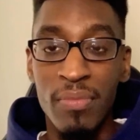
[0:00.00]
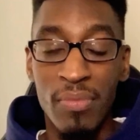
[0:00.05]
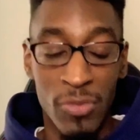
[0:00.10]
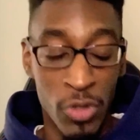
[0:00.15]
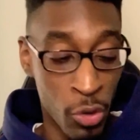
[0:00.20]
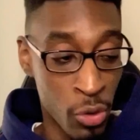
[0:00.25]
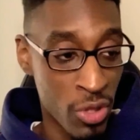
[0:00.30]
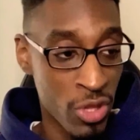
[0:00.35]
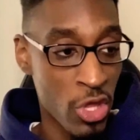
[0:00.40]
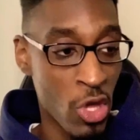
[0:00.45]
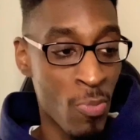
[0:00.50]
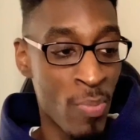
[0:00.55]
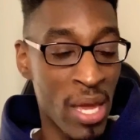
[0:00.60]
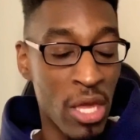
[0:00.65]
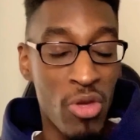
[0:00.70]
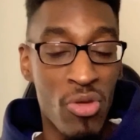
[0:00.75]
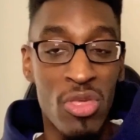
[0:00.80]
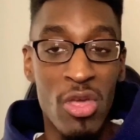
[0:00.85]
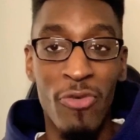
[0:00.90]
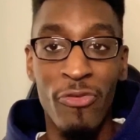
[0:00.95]
You can still make
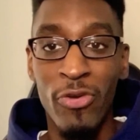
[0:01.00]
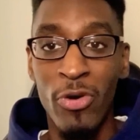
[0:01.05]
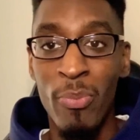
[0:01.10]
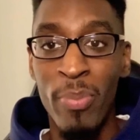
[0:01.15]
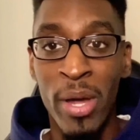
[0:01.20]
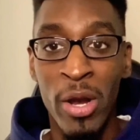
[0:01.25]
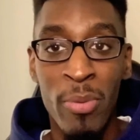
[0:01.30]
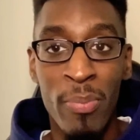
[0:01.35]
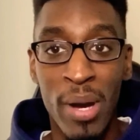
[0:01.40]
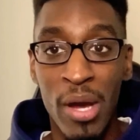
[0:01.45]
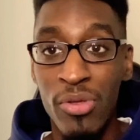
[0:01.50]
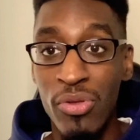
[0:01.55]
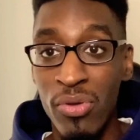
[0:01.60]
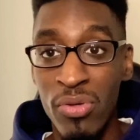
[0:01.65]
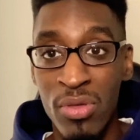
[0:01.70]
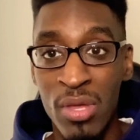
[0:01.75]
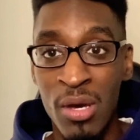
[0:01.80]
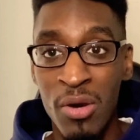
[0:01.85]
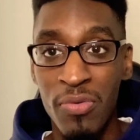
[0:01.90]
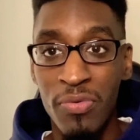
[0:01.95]
yourself feel better about
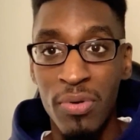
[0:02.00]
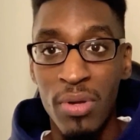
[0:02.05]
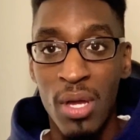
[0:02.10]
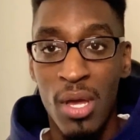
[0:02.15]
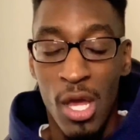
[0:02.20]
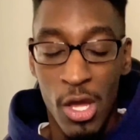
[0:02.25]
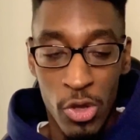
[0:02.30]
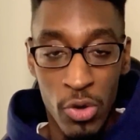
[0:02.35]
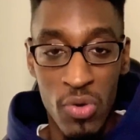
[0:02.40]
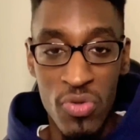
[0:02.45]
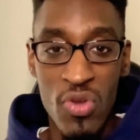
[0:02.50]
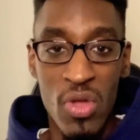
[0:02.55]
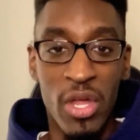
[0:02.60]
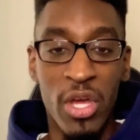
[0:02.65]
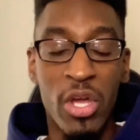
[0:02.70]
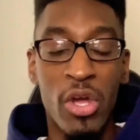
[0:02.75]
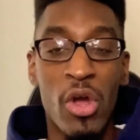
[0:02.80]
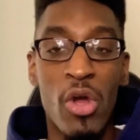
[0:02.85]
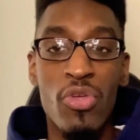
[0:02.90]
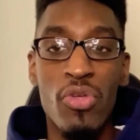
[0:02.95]
yourself. You can still
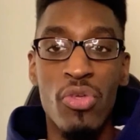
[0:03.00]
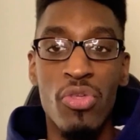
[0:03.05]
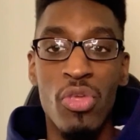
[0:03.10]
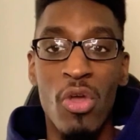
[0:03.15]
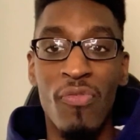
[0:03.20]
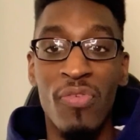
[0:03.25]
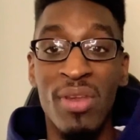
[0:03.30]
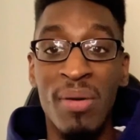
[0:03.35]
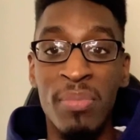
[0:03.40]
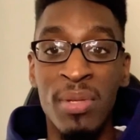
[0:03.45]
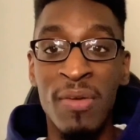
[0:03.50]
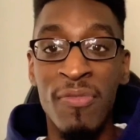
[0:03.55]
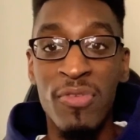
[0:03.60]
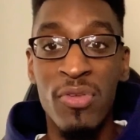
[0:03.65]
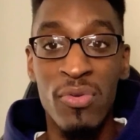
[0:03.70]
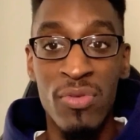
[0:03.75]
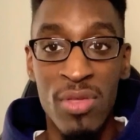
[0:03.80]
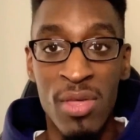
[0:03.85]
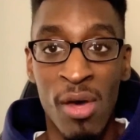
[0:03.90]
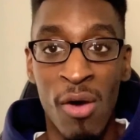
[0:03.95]
encourage yourself and uplift
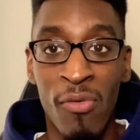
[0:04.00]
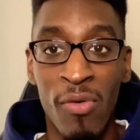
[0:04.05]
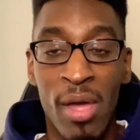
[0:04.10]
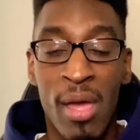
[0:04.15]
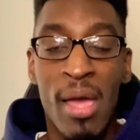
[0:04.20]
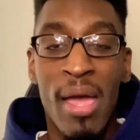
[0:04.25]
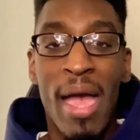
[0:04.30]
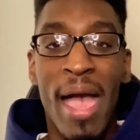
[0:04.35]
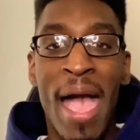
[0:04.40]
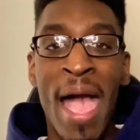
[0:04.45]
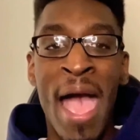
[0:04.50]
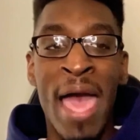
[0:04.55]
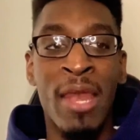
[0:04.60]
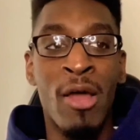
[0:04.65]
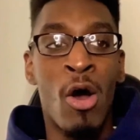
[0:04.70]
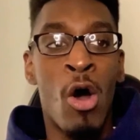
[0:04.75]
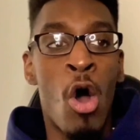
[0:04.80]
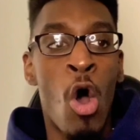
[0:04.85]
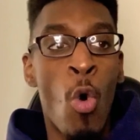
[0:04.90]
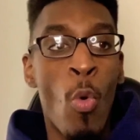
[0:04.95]
yourself. And
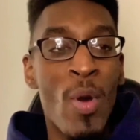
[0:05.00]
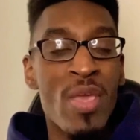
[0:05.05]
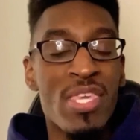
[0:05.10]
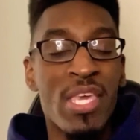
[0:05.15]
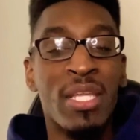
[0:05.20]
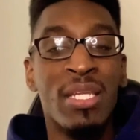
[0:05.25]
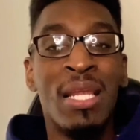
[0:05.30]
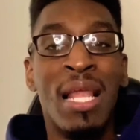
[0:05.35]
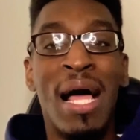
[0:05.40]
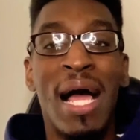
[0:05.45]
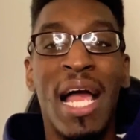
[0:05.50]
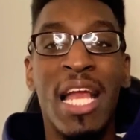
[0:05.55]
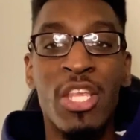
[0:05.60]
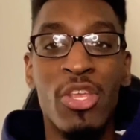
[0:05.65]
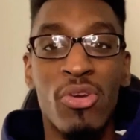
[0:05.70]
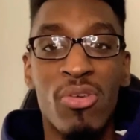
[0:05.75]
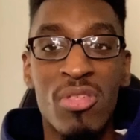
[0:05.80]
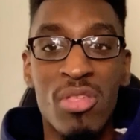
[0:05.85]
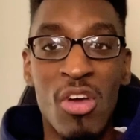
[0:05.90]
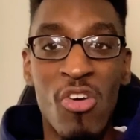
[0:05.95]
always align
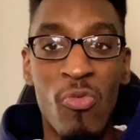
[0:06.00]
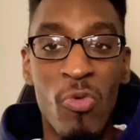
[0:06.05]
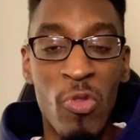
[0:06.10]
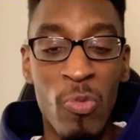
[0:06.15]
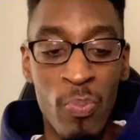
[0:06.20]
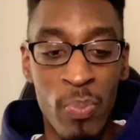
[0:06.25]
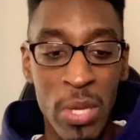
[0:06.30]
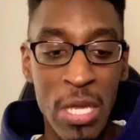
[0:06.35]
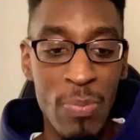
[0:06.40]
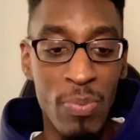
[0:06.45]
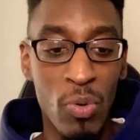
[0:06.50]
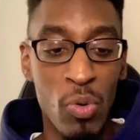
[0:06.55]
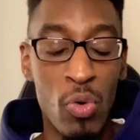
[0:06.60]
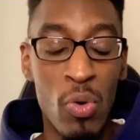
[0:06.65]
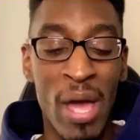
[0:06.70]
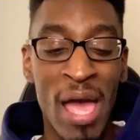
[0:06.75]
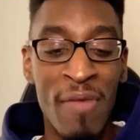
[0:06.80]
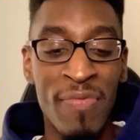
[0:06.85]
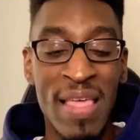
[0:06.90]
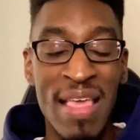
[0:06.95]
yourself with people who
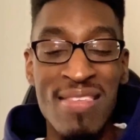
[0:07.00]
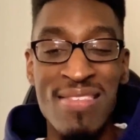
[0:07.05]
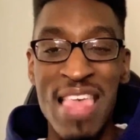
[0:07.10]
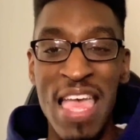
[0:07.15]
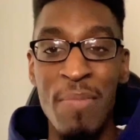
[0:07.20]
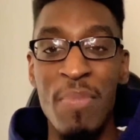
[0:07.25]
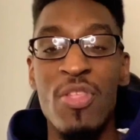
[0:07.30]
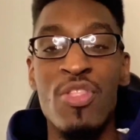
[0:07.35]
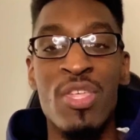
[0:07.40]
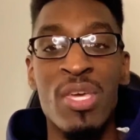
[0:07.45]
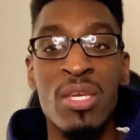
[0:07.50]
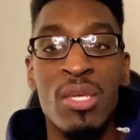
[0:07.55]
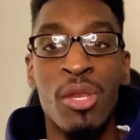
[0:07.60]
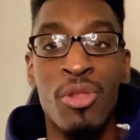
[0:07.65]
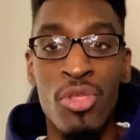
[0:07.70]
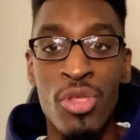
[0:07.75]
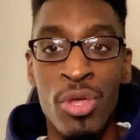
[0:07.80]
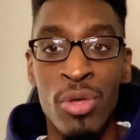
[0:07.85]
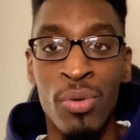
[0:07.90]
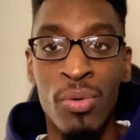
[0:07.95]
have that same agenda
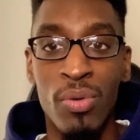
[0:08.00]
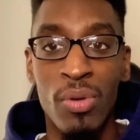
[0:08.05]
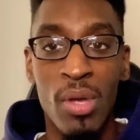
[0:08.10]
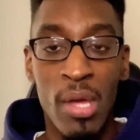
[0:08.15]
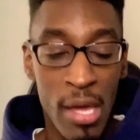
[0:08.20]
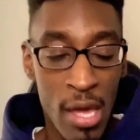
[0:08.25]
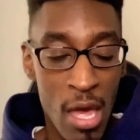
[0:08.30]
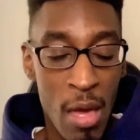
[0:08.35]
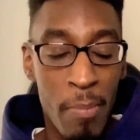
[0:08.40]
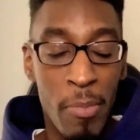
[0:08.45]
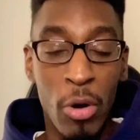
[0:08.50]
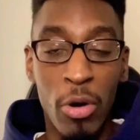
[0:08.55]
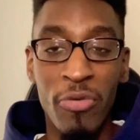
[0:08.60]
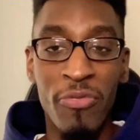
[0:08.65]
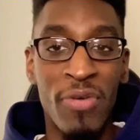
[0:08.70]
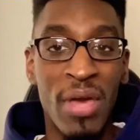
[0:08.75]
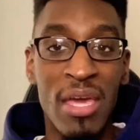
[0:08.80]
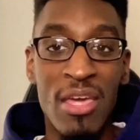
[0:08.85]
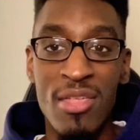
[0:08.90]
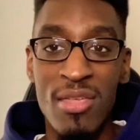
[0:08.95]
as you.
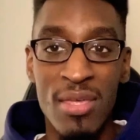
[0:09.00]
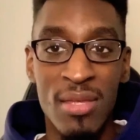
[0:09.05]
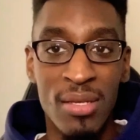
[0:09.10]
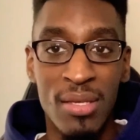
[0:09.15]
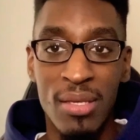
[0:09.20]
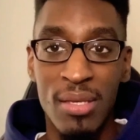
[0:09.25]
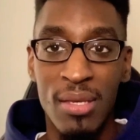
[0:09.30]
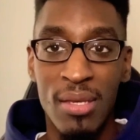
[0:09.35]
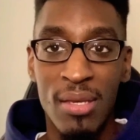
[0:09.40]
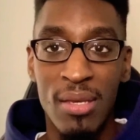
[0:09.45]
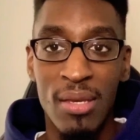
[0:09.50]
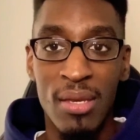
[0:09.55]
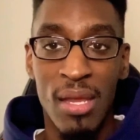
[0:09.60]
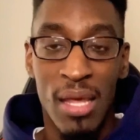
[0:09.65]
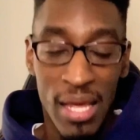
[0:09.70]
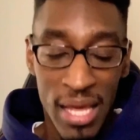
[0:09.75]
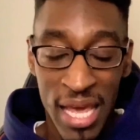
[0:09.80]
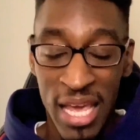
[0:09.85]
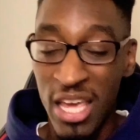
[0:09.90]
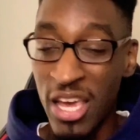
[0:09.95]
Motivation,
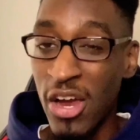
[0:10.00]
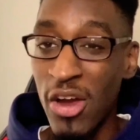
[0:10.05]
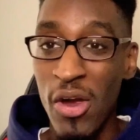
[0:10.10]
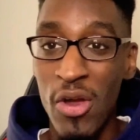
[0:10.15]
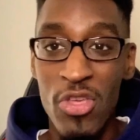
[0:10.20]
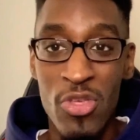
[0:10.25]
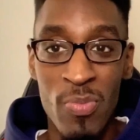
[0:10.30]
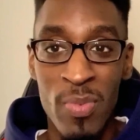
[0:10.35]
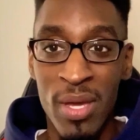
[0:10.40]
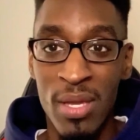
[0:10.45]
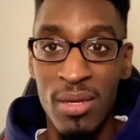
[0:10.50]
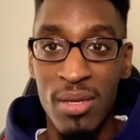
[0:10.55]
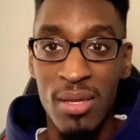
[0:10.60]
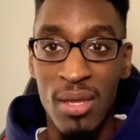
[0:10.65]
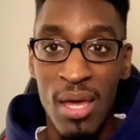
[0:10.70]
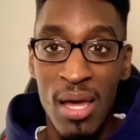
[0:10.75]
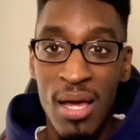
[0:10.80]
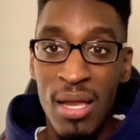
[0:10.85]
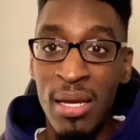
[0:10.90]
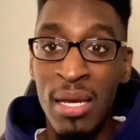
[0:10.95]
encouragement,
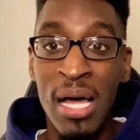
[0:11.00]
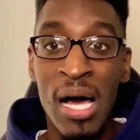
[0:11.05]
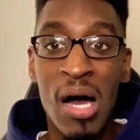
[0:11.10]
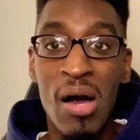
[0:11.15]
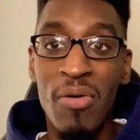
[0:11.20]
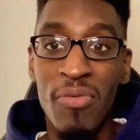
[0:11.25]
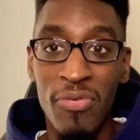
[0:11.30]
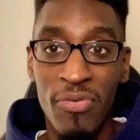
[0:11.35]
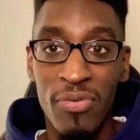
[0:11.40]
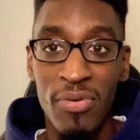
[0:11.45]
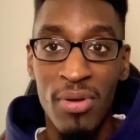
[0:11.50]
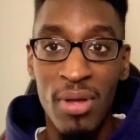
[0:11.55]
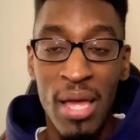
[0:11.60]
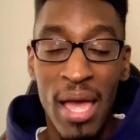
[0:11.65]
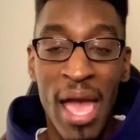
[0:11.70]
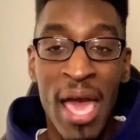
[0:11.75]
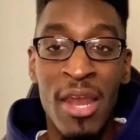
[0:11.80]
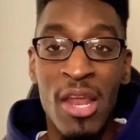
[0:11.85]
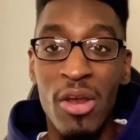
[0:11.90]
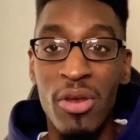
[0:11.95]
love,
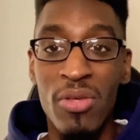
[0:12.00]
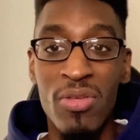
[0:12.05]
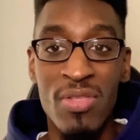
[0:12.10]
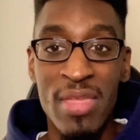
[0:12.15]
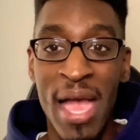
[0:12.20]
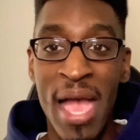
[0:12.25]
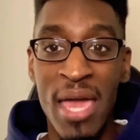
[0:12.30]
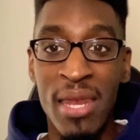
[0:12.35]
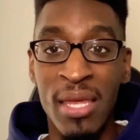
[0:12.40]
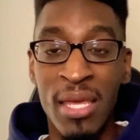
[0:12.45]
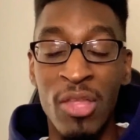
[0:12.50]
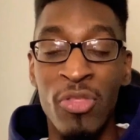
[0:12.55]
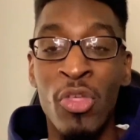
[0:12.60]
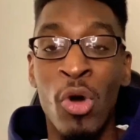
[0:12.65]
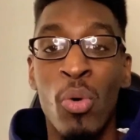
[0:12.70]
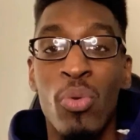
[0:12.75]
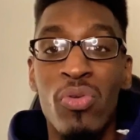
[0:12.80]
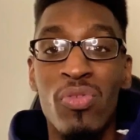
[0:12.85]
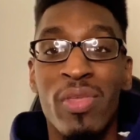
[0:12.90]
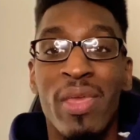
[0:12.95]
and understanding.
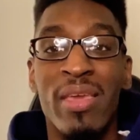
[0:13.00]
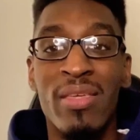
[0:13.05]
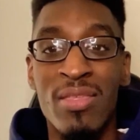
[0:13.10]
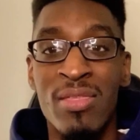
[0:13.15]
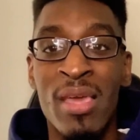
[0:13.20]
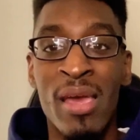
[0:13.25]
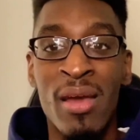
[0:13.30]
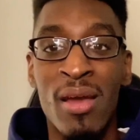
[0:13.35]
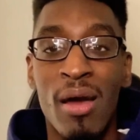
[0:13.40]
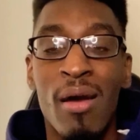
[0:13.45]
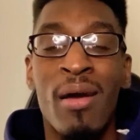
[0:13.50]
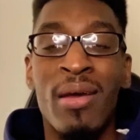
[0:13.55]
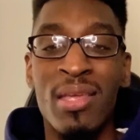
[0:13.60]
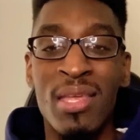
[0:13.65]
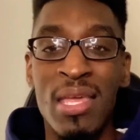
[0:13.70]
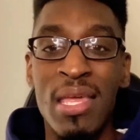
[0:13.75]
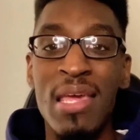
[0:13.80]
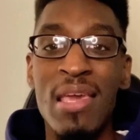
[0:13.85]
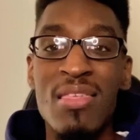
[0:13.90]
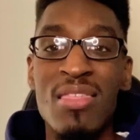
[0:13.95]
Those things there are
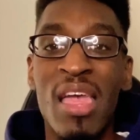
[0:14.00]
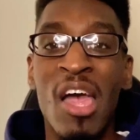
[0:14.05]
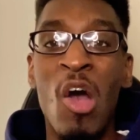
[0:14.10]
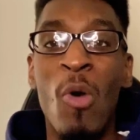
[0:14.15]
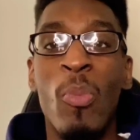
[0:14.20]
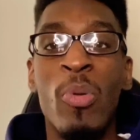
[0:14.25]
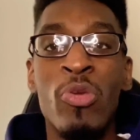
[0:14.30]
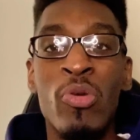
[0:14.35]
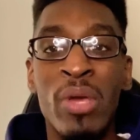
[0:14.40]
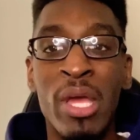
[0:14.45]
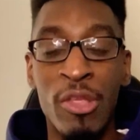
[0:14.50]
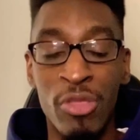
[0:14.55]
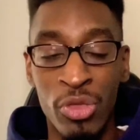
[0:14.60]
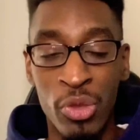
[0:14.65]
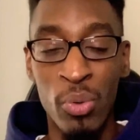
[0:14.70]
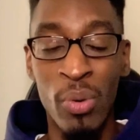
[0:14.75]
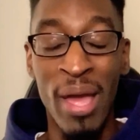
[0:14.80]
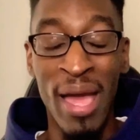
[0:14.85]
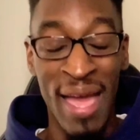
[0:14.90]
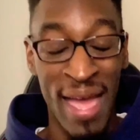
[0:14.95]
keys to helping you get
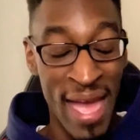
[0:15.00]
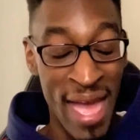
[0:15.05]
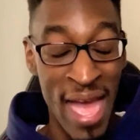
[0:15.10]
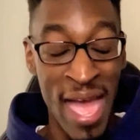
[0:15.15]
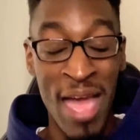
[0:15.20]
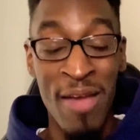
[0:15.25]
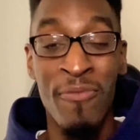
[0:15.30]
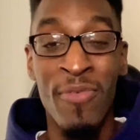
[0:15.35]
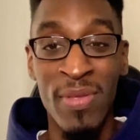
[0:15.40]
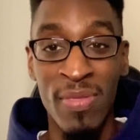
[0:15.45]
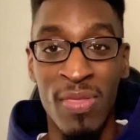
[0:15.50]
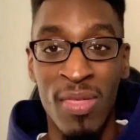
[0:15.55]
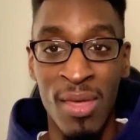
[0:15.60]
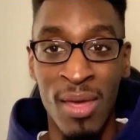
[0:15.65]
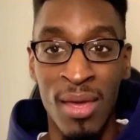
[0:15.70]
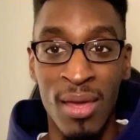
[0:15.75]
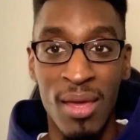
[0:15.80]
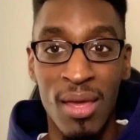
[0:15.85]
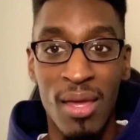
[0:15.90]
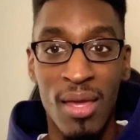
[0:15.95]
through everything.